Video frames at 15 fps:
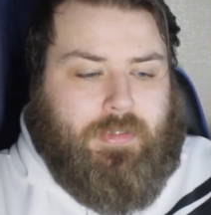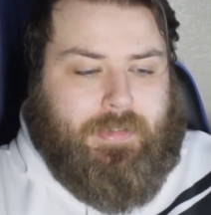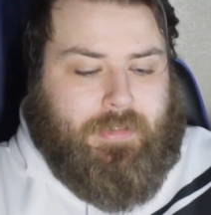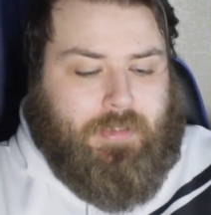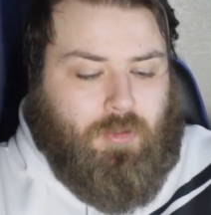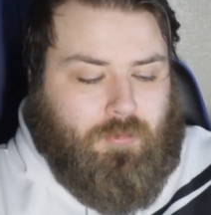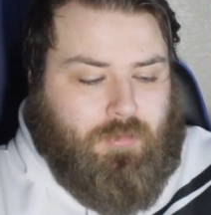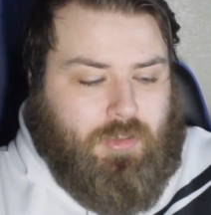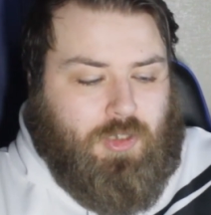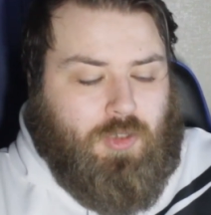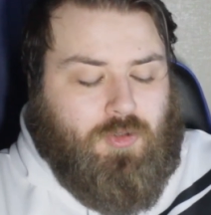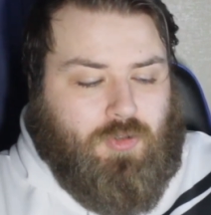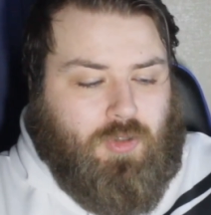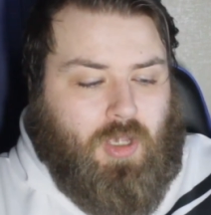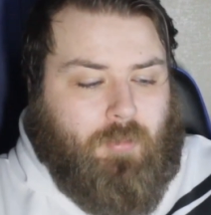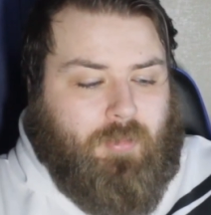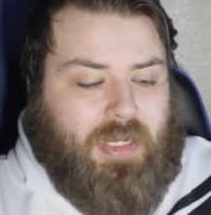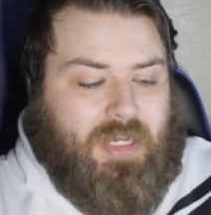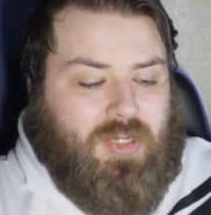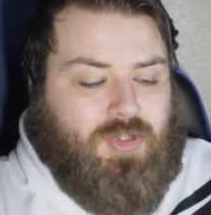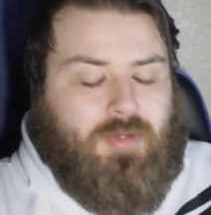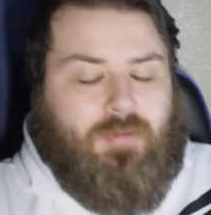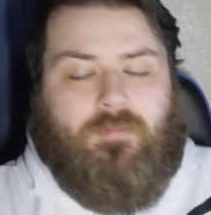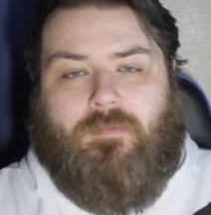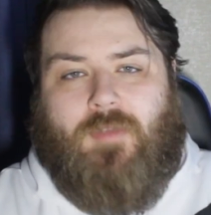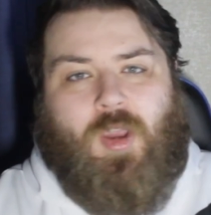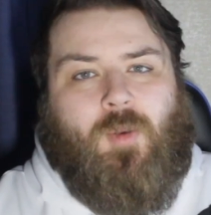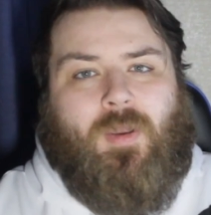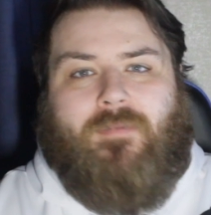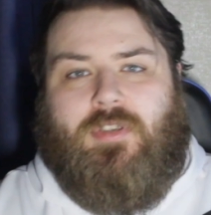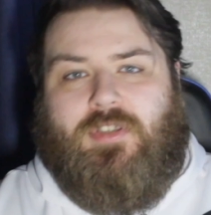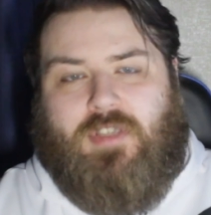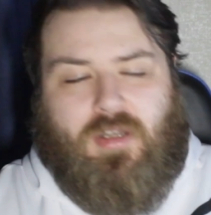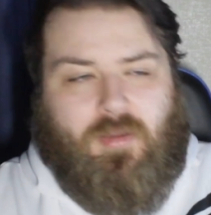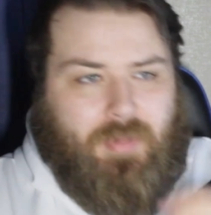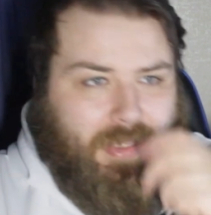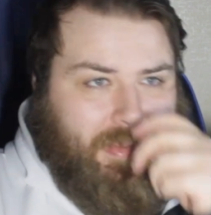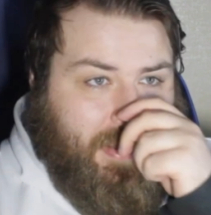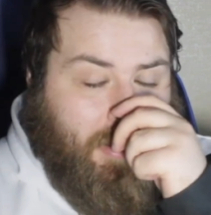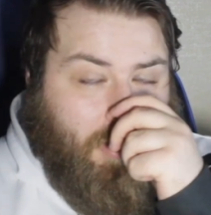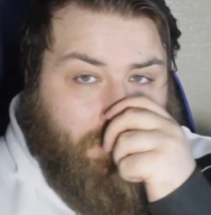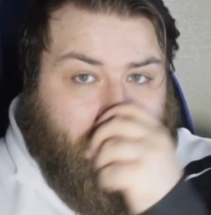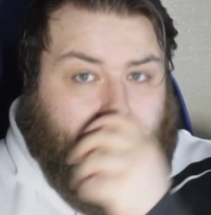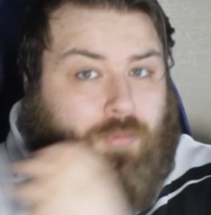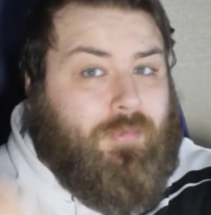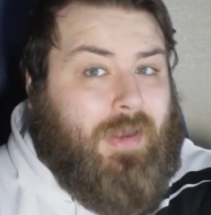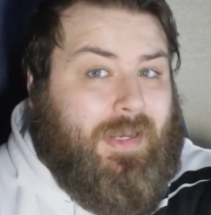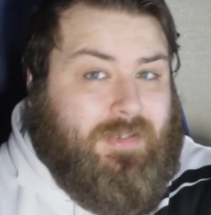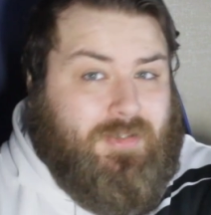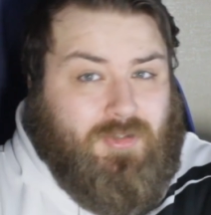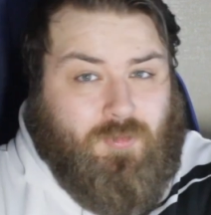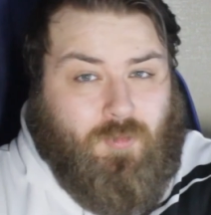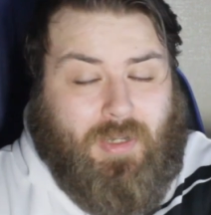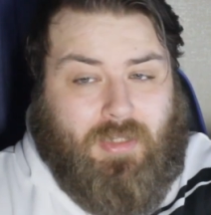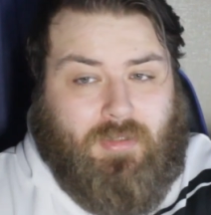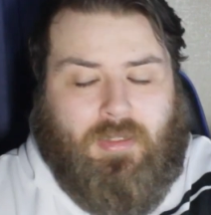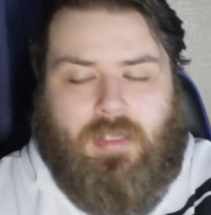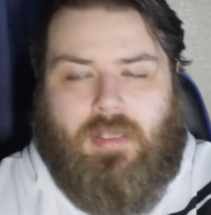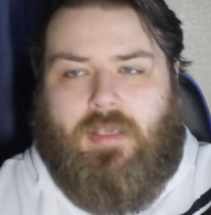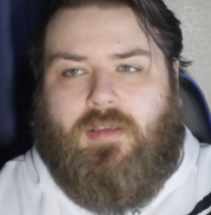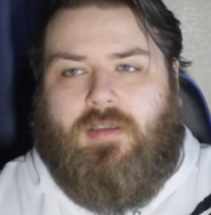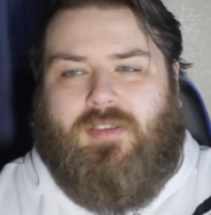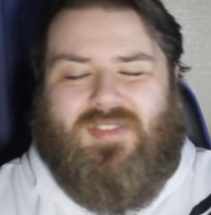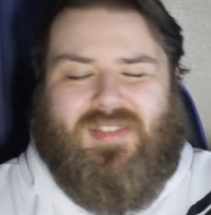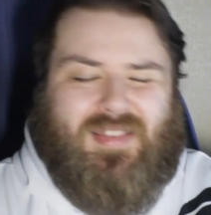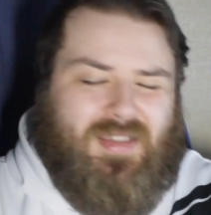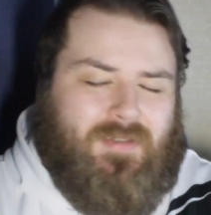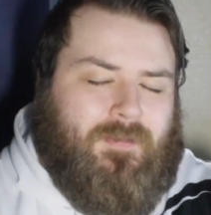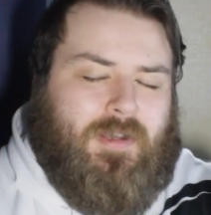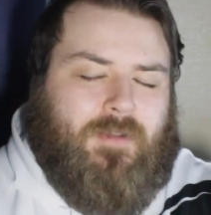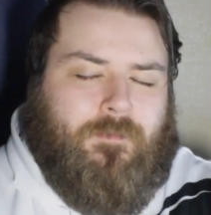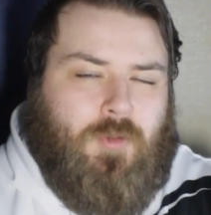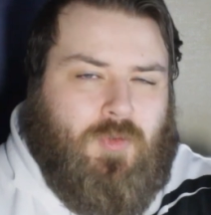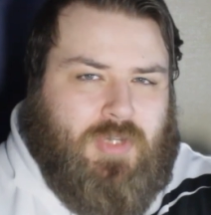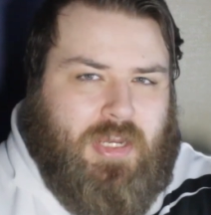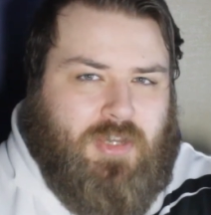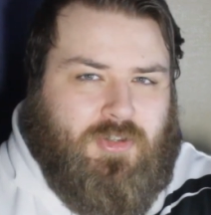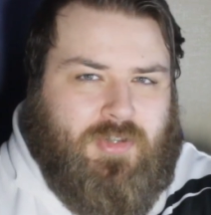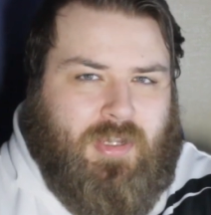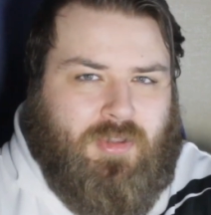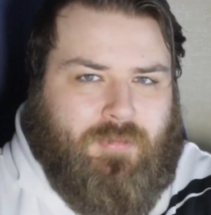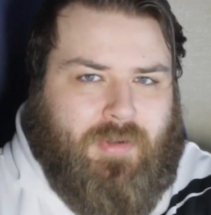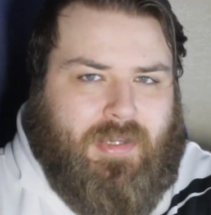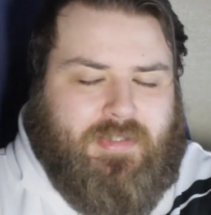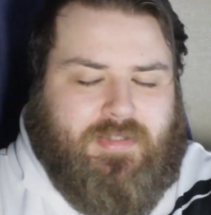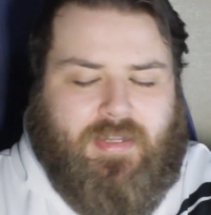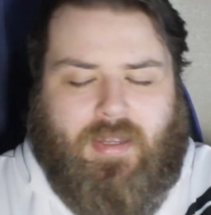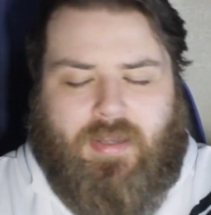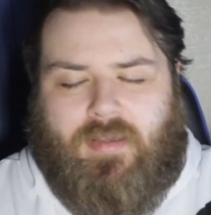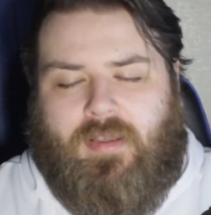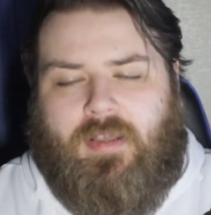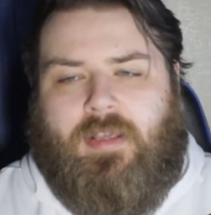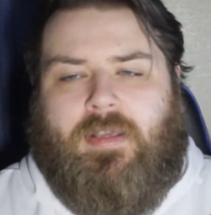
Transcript: the usual combination. Whoever's going to be there over on the right as well, because they've had a few changes down the right-hand side.